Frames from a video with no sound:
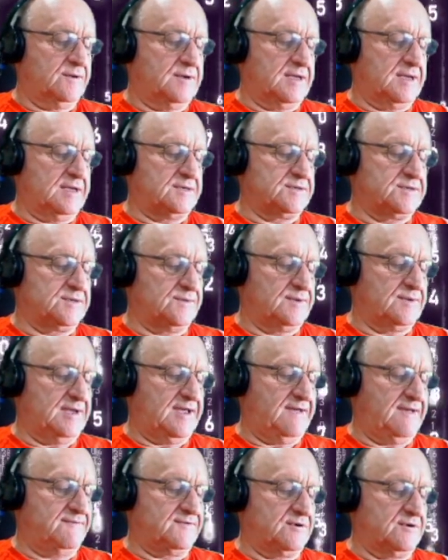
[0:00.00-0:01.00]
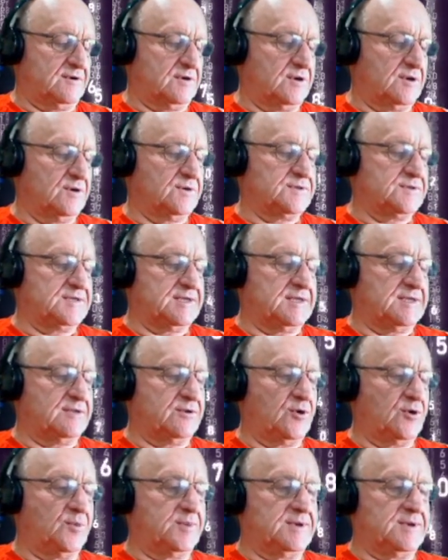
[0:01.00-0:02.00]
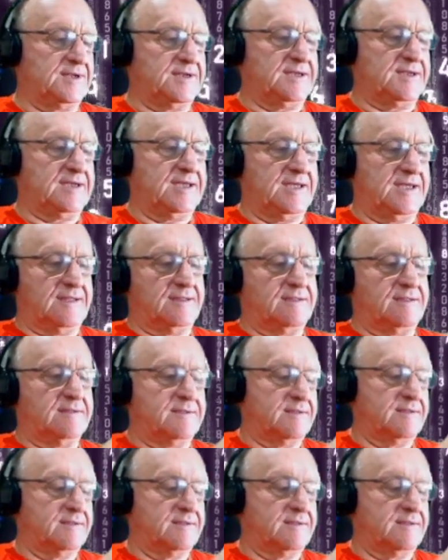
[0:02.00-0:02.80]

Okay, so we have to close it and open it again.